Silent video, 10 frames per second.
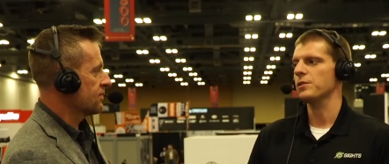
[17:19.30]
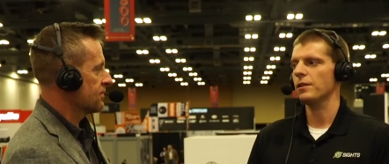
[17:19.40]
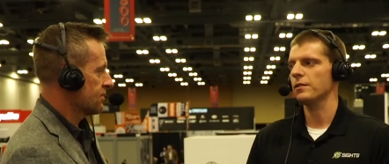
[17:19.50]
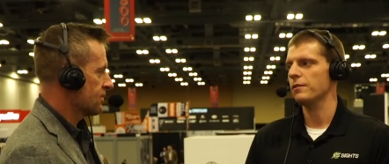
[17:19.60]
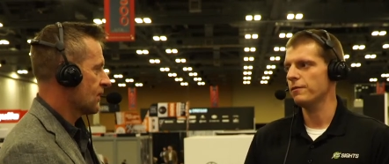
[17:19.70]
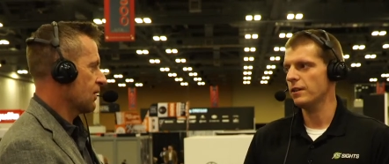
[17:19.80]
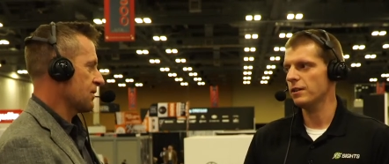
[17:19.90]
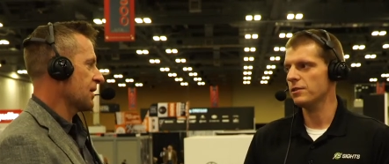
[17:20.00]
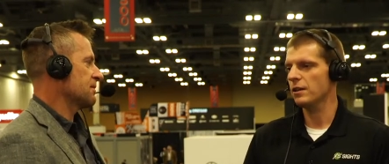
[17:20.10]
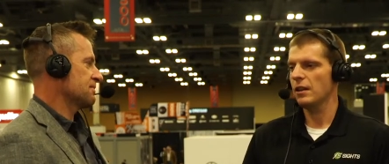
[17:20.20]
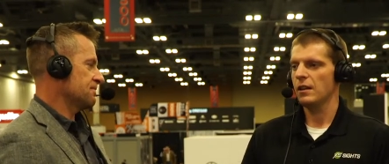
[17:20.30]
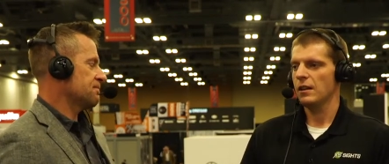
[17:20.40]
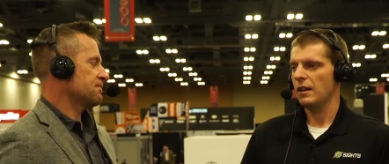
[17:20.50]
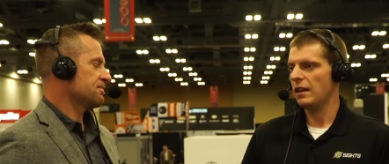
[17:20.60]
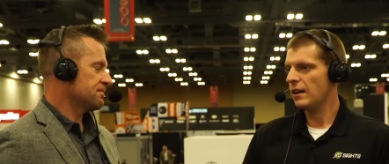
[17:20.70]
Speaker 1: start to finish
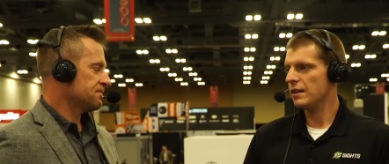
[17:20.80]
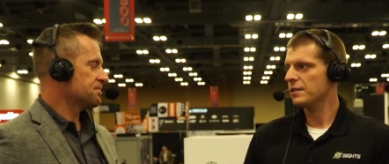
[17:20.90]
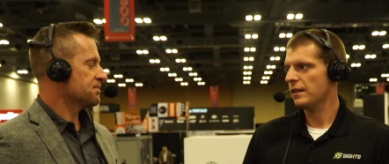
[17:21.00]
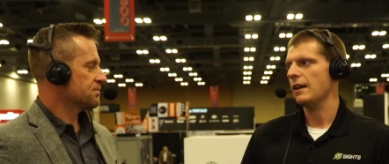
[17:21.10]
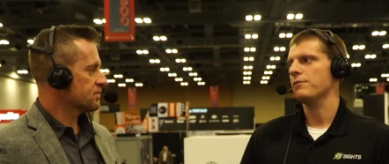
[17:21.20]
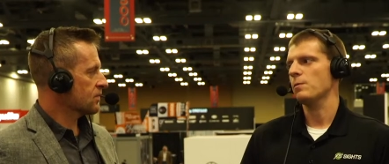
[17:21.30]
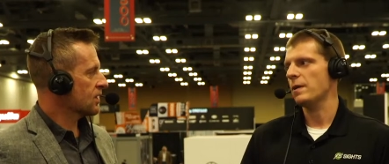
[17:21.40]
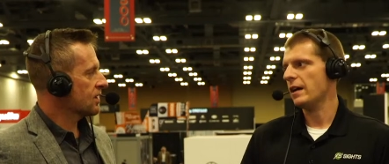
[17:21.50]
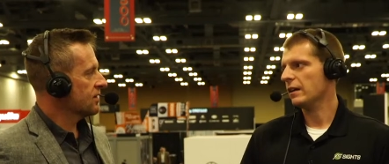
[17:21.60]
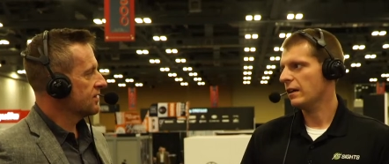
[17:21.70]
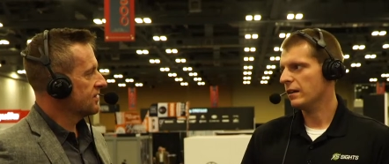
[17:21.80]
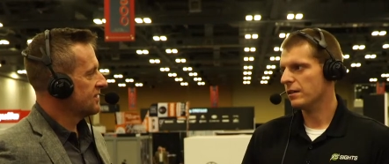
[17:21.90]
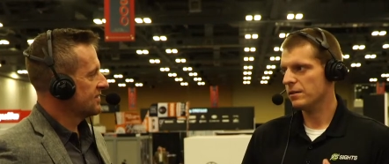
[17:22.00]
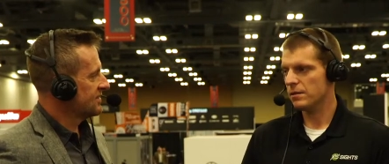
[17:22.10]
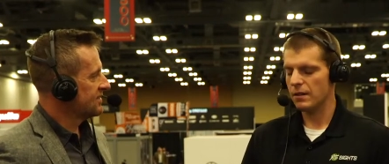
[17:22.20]
and honestly have your back on
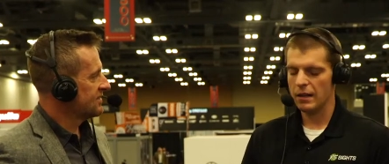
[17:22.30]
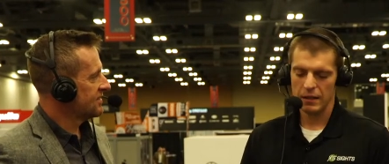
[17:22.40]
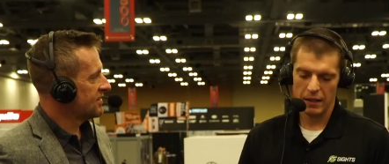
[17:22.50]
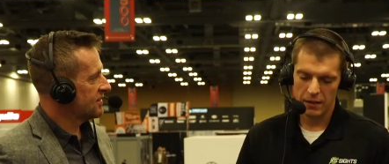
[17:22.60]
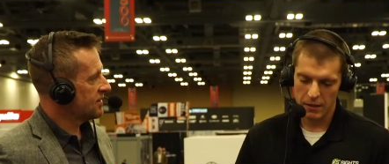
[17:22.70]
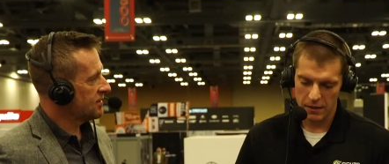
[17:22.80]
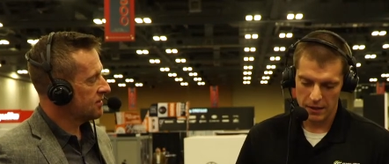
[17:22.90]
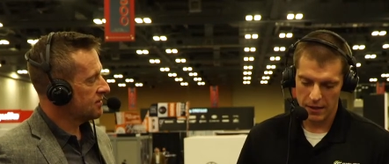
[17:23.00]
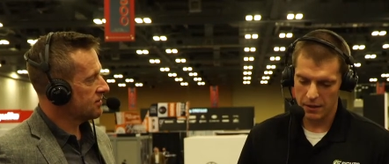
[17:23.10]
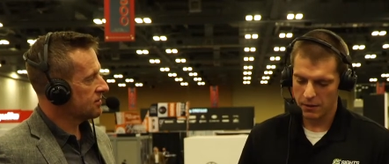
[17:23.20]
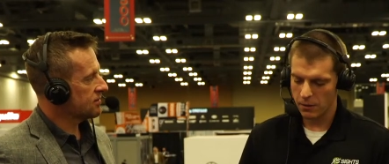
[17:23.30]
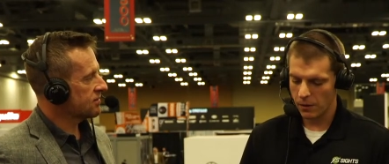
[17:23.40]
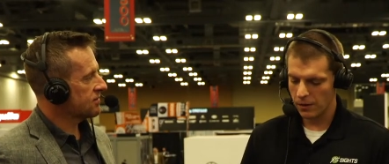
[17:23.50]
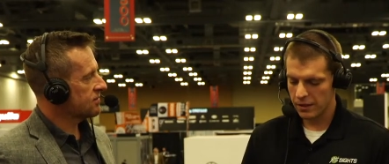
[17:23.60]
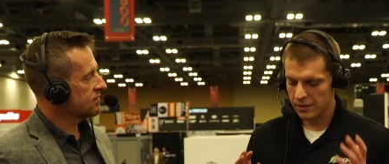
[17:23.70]
it, because at the end of the day the
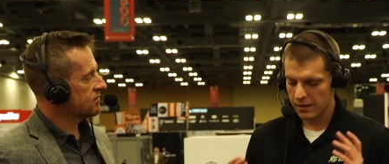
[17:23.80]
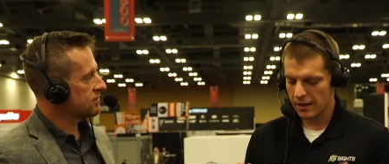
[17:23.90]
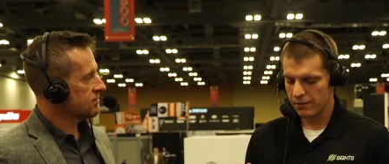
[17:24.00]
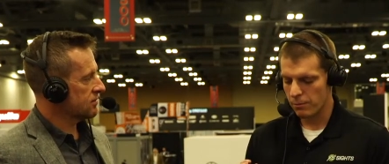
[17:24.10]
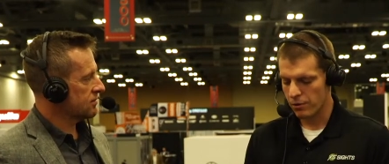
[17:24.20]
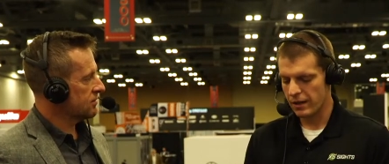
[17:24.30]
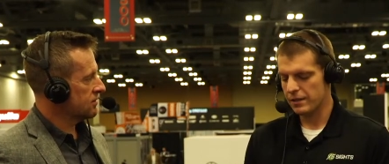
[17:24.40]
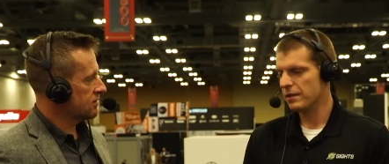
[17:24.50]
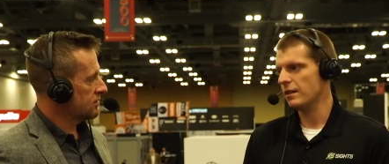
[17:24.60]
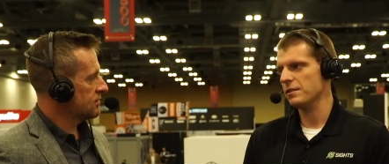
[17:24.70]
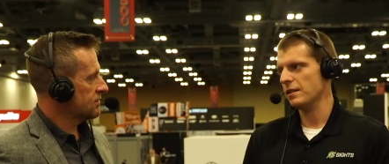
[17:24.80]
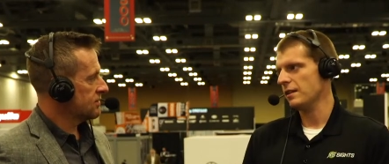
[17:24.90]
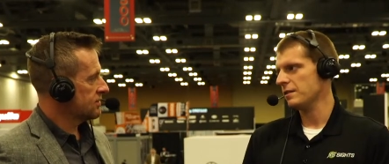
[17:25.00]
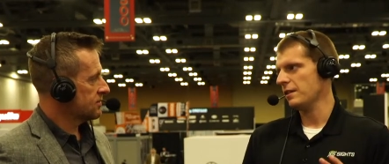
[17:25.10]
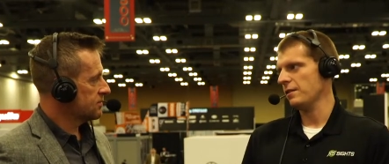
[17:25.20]
goal is to have a bright set of
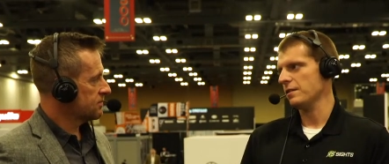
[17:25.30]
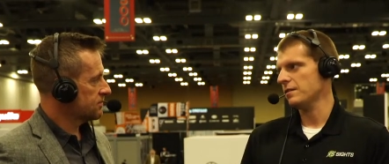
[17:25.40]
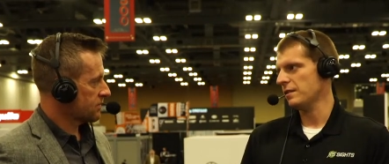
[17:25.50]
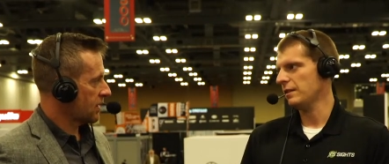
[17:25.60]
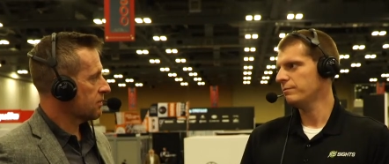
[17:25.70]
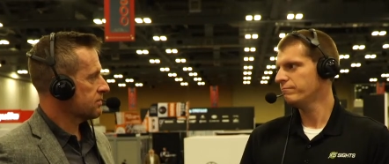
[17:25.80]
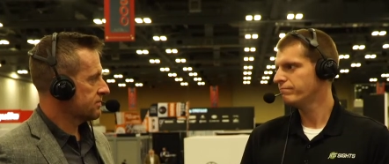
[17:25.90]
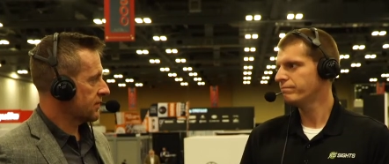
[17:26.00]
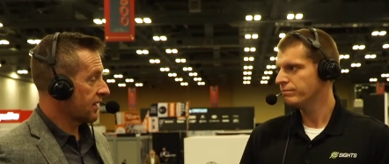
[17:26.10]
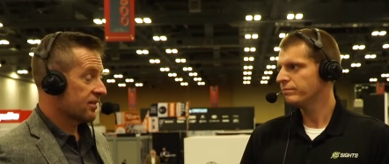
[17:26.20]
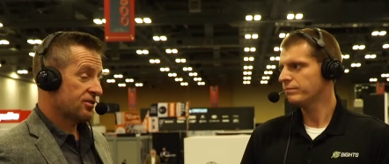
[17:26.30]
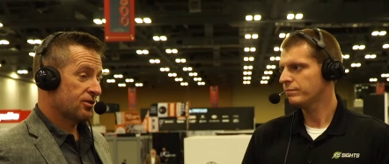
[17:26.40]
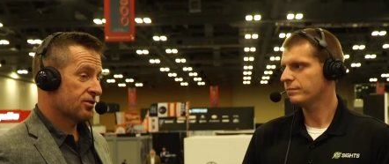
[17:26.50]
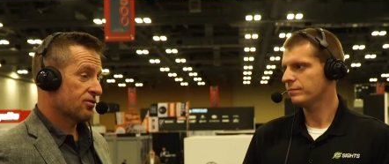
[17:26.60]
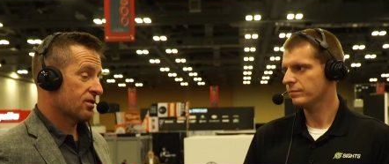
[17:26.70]
sights
Speaker 2: that you can see and that
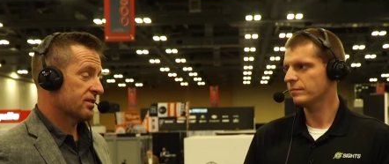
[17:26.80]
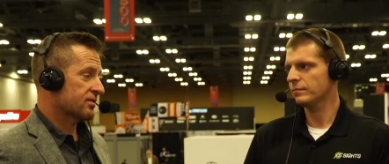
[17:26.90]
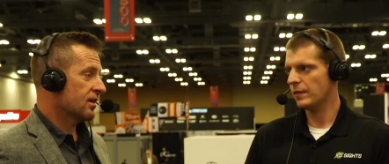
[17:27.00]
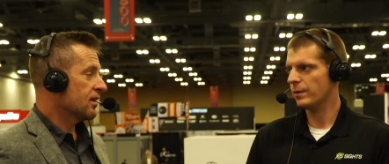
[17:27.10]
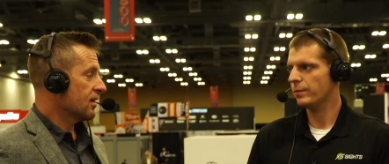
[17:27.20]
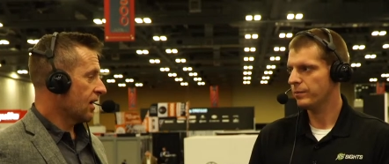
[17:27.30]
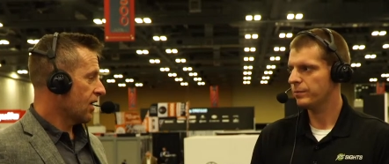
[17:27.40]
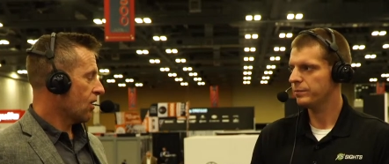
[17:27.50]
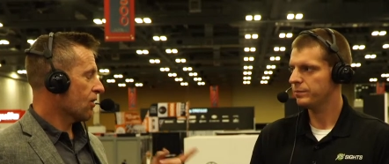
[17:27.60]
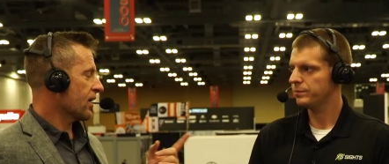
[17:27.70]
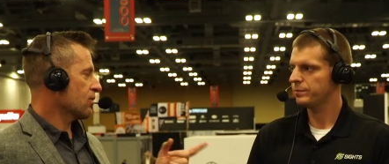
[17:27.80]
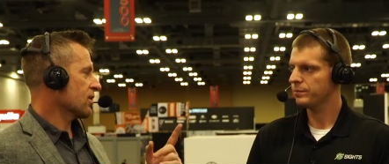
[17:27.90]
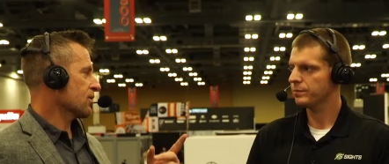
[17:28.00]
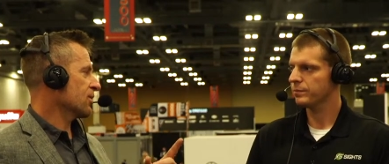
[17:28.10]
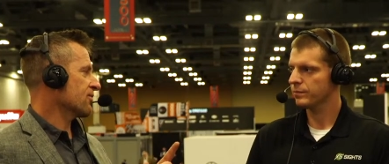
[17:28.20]
you can trust. Okay,
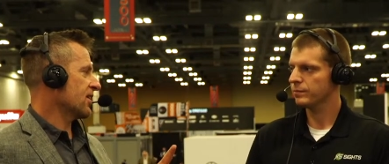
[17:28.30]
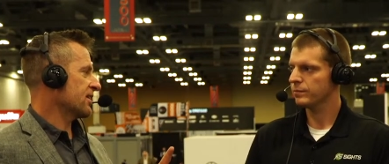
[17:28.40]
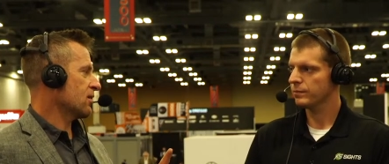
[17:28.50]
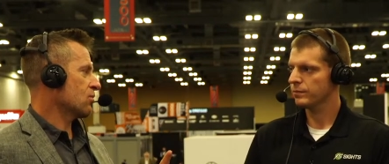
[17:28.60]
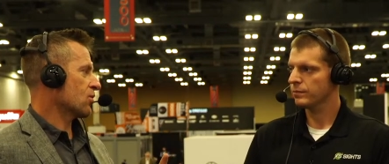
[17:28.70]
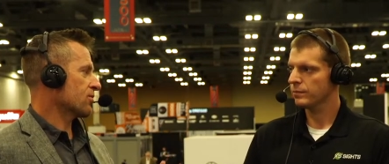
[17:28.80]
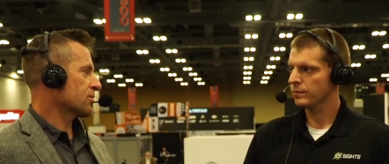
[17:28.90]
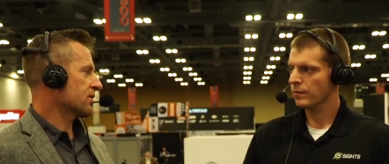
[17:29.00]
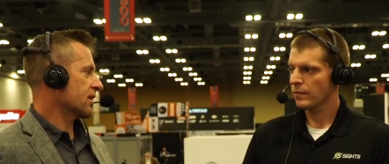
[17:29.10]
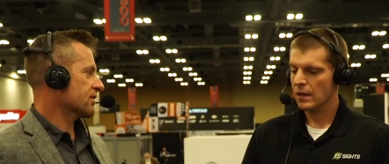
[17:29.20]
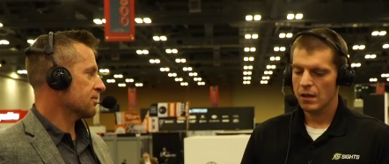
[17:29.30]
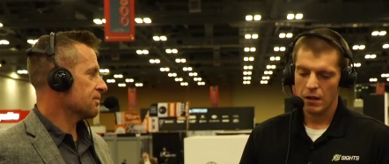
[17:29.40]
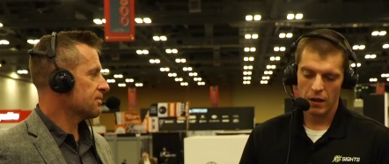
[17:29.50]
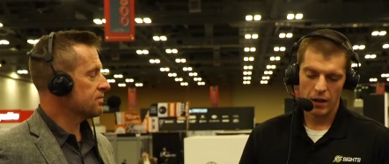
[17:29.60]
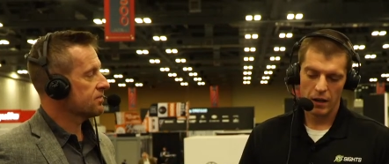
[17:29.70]
where can we find out more from you guys?
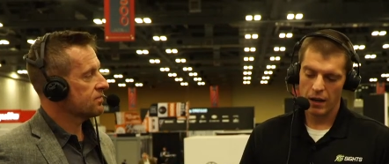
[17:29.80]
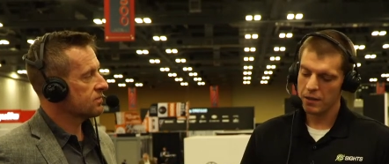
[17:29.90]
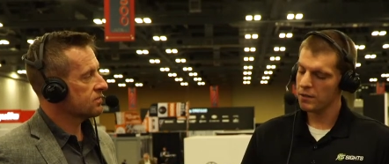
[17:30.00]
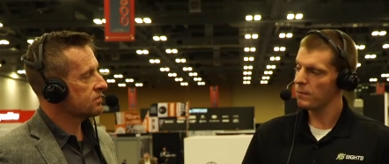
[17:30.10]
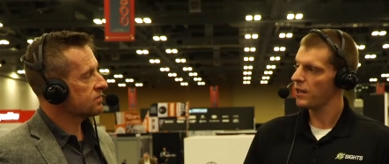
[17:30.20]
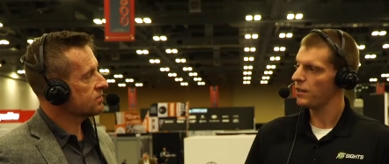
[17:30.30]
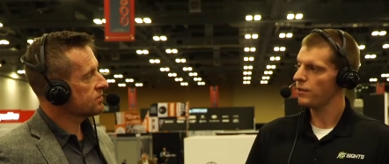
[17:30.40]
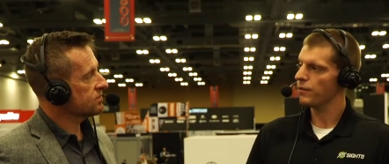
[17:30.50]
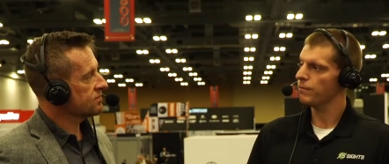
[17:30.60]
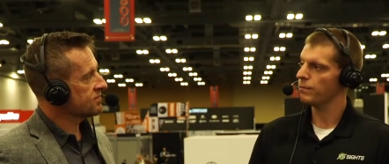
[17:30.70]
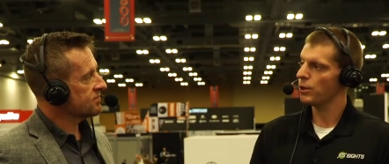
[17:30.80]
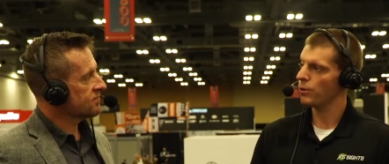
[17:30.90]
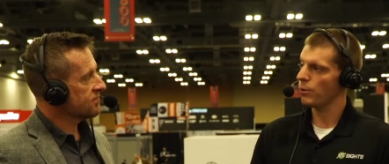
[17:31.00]
Speaker 1: Honestly, man, you can go to